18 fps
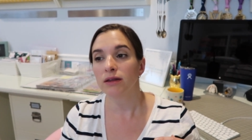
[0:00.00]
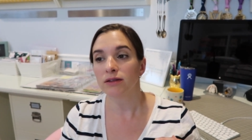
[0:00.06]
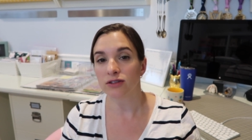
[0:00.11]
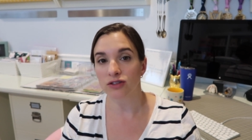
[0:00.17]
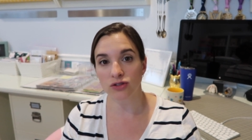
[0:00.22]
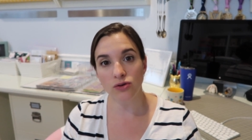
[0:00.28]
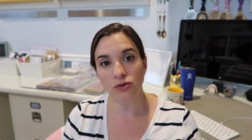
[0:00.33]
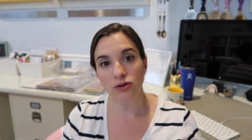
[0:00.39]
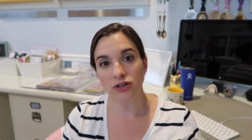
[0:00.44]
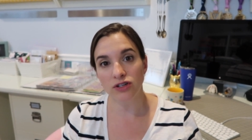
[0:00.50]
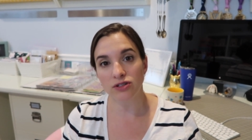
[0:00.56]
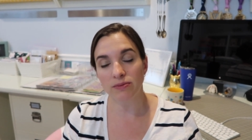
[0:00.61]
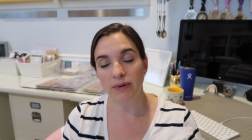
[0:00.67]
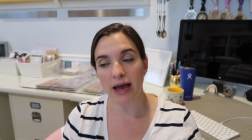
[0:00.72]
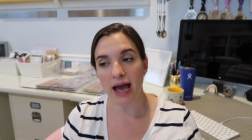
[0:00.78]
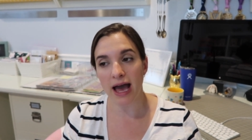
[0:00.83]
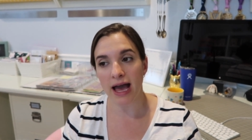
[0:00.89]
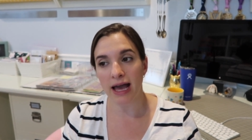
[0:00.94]
the
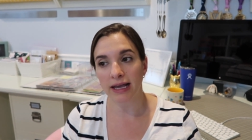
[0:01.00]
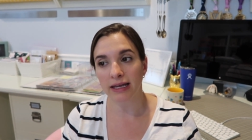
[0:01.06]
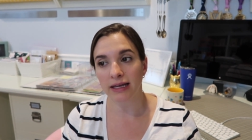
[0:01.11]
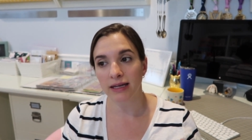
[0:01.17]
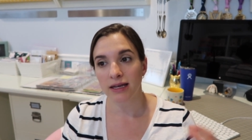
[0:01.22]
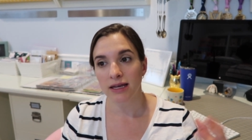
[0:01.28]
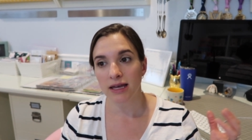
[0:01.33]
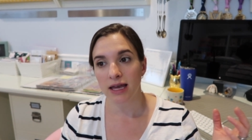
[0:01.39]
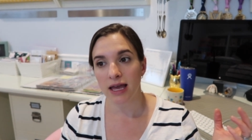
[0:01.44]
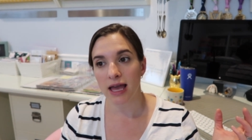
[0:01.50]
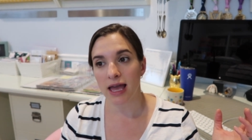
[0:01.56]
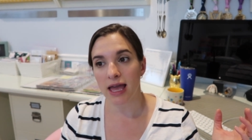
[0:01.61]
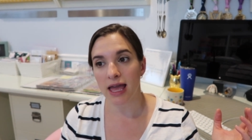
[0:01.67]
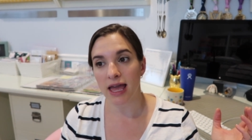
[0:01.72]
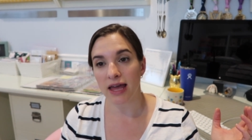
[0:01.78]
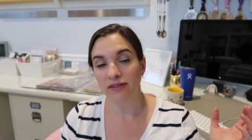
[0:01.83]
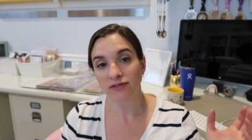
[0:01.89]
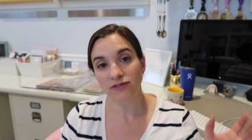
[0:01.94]
storage bag
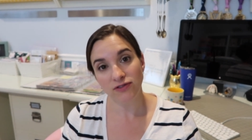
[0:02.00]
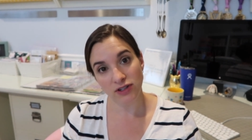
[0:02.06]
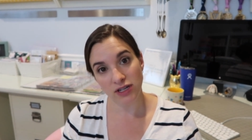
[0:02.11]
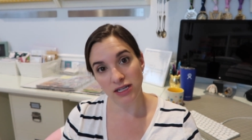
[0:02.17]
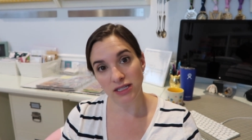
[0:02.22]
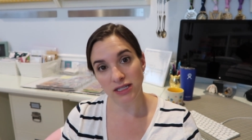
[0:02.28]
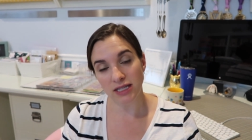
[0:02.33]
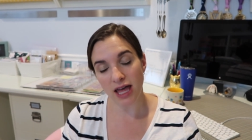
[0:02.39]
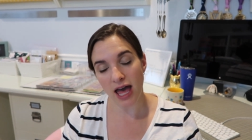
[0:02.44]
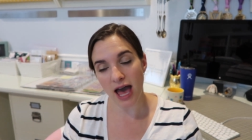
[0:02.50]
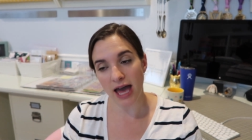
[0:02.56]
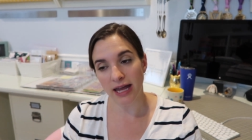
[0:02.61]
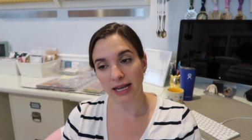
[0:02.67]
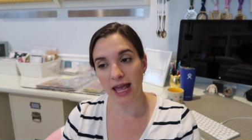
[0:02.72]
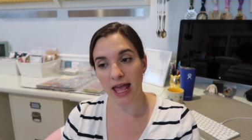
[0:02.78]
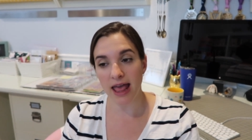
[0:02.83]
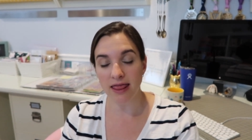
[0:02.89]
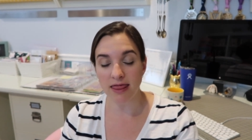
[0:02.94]
and freeze
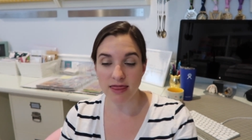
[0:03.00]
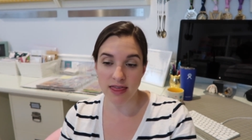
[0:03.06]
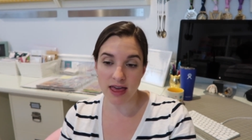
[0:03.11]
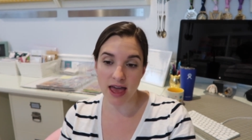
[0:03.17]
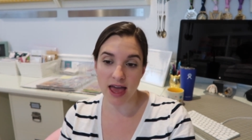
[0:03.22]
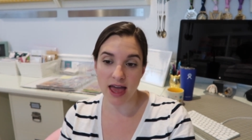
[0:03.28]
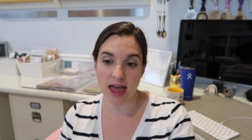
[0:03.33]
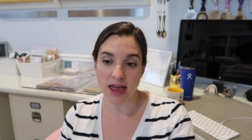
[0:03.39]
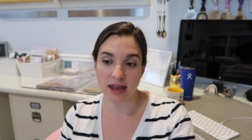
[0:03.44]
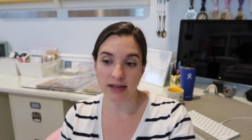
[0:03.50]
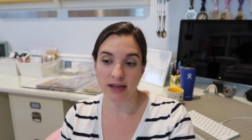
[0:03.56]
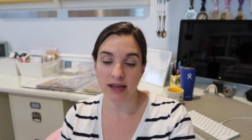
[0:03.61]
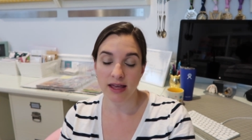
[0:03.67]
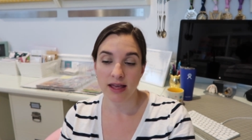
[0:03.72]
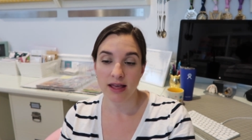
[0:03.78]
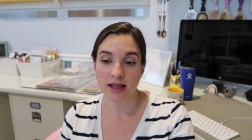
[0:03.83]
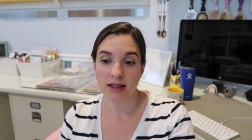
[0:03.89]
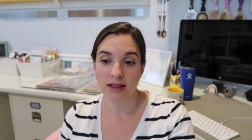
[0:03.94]
that, and
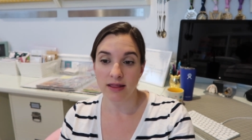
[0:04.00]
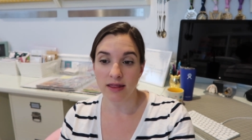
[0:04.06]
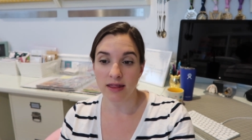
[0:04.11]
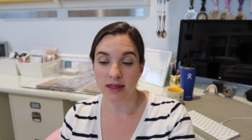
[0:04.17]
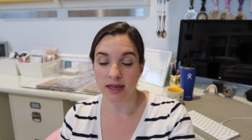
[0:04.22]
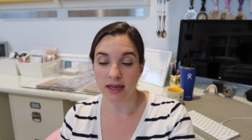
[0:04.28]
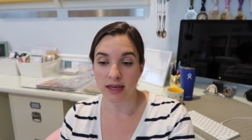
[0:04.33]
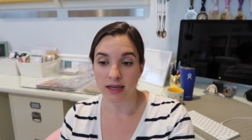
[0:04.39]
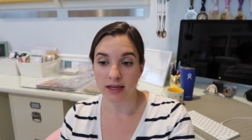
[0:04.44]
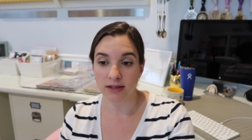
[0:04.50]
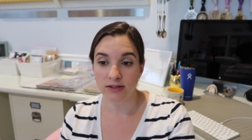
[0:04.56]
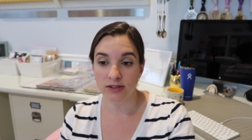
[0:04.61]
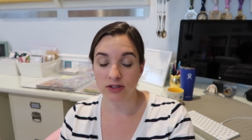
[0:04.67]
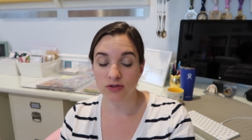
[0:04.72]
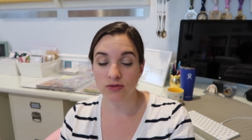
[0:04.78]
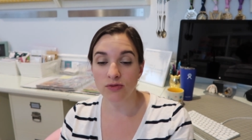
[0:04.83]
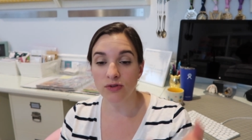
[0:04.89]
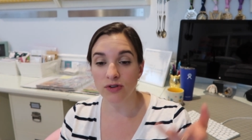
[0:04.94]
then the
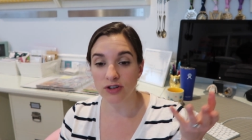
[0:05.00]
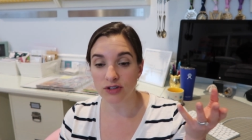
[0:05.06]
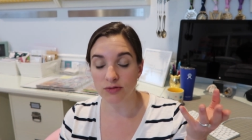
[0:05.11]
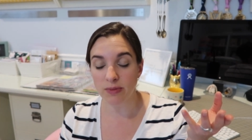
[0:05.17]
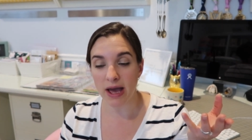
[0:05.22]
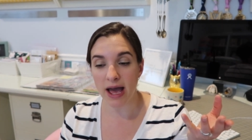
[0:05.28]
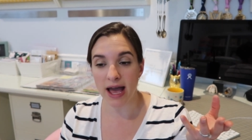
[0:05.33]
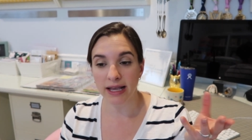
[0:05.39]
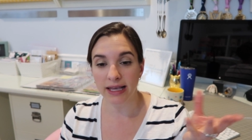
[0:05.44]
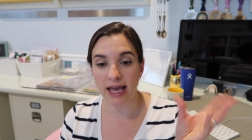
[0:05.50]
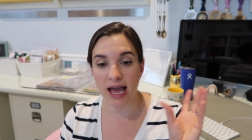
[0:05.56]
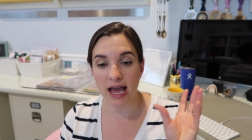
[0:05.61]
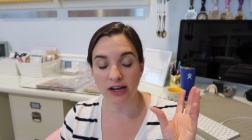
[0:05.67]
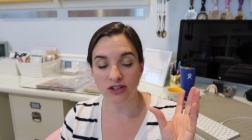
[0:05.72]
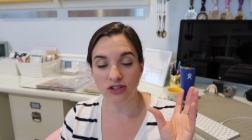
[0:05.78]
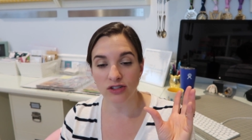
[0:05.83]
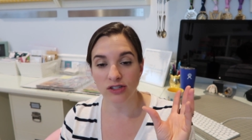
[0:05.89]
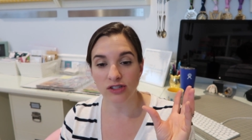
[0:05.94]
storage bag
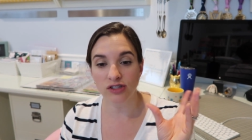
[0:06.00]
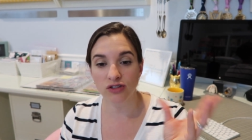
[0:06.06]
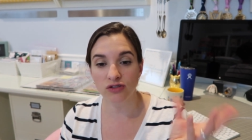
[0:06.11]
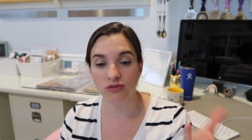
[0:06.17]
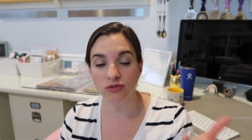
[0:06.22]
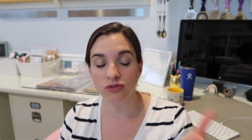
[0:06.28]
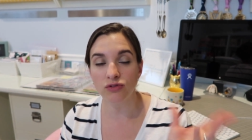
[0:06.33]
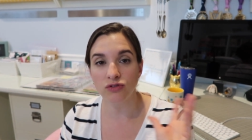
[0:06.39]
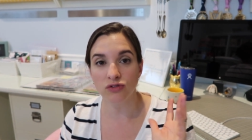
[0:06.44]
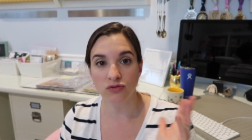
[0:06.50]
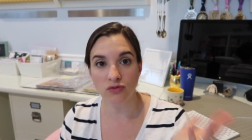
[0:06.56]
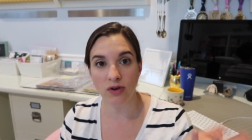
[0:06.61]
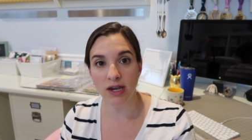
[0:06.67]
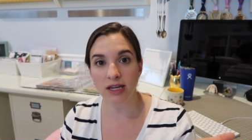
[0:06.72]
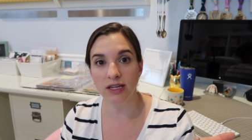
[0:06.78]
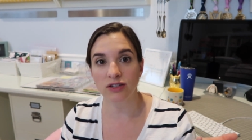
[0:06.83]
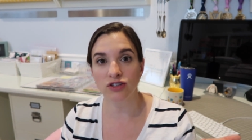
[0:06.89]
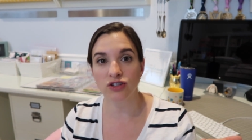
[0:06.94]
actually screws
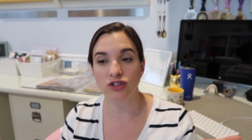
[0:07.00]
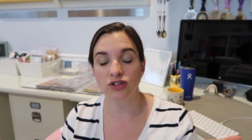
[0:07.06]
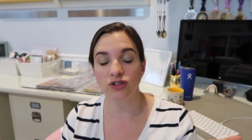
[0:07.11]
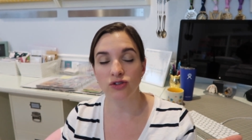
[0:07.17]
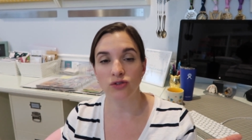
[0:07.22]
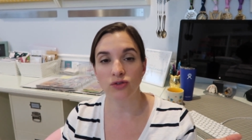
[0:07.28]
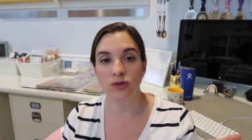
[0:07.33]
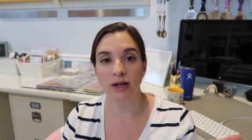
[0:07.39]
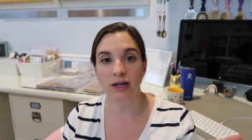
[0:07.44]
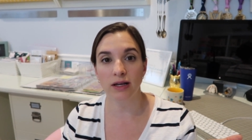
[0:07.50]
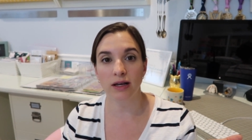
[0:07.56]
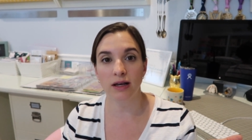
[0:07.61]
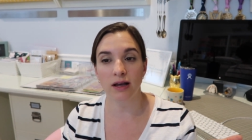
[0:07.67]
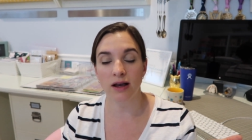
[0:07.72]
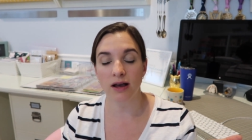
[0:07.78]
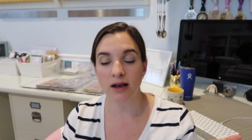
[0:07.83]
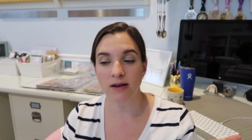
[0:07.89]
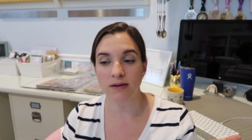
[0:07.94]
right into
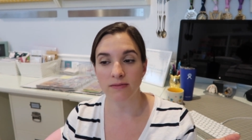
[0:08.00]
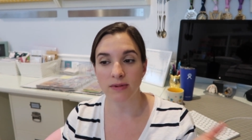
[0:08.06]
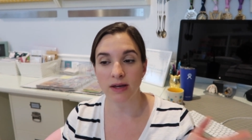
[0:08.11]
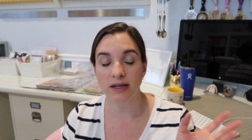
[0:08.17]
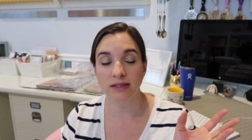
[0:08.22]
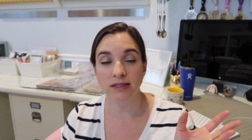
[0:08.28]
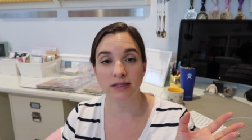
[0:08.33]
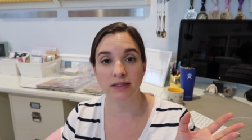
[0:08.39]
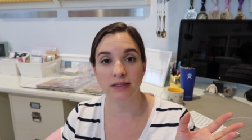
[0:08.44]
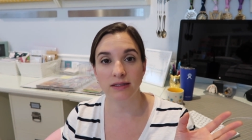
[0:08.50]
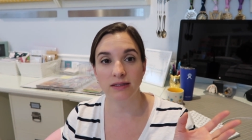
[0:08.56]
um, a,